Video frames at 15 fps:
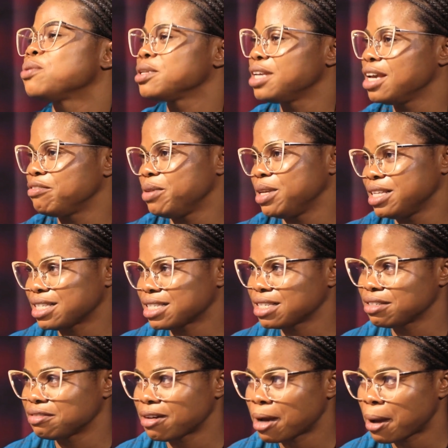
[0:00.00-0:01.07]
was what gave me the
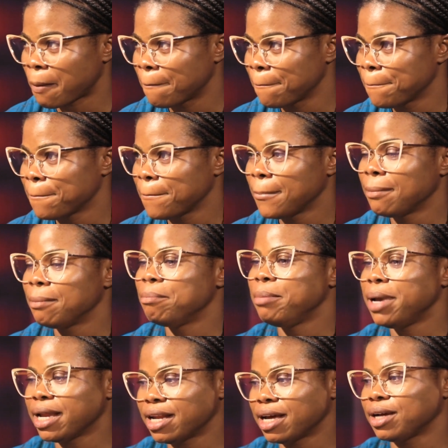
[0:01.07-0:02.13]
silver
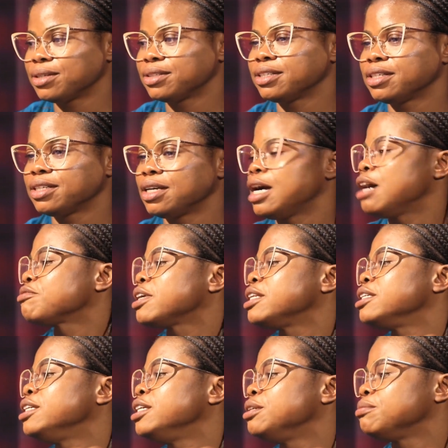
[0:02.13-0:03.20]
medal. After
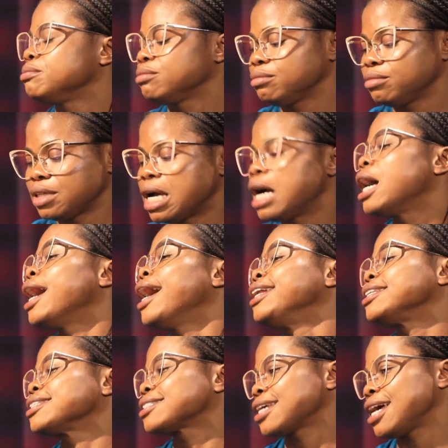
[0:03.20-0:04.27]
the game,
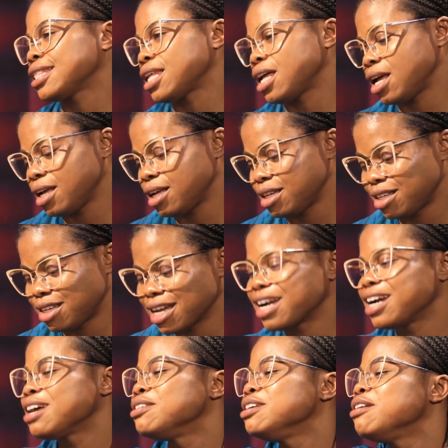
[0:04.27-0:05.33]
hands scatter.
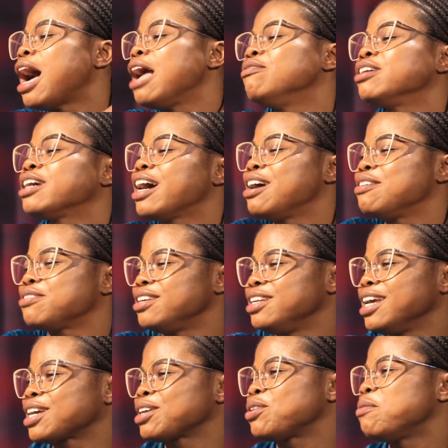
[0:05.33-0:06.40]
I even carry for
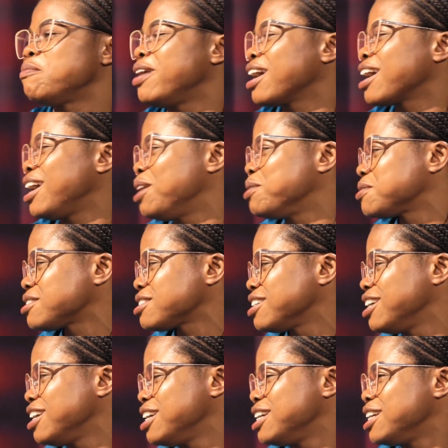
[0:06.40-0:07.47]
neck, come back
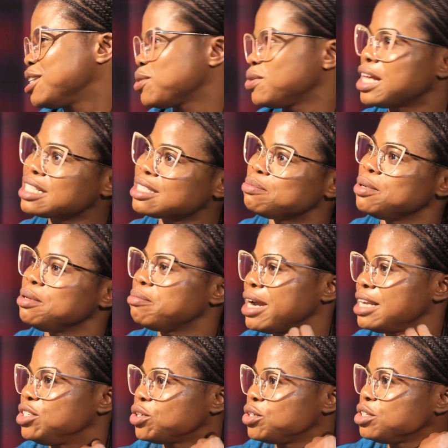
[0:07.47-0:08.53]
house. So that's been
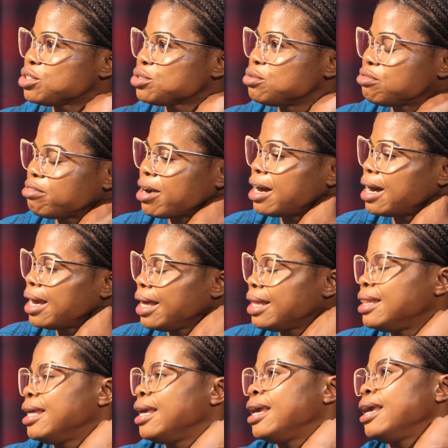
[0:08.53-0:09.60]
my journey so far
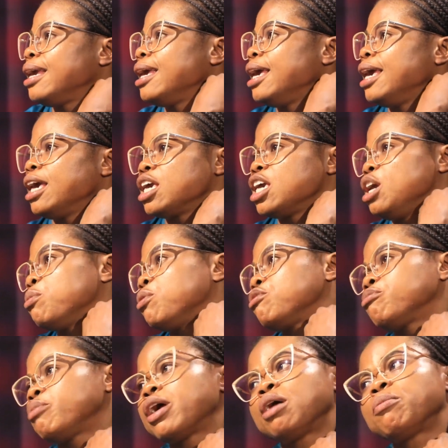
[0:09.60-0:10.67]
in the game
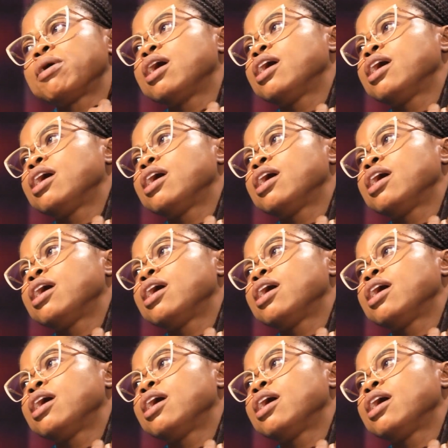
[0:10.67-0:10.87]
of para